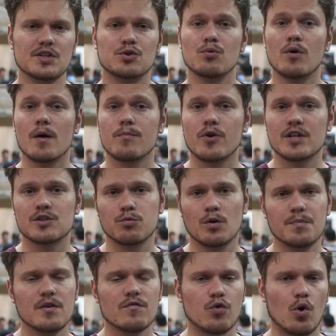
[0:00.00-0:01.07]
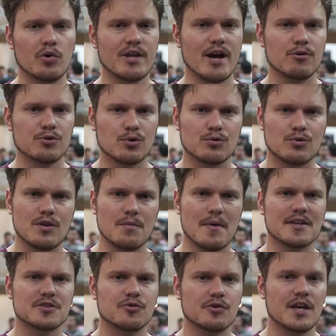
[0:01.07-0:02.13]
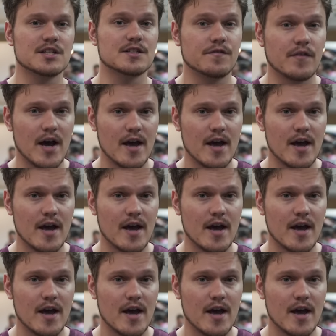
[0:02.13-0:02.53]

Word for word: These two upgrades will be rolled out into the MasterCase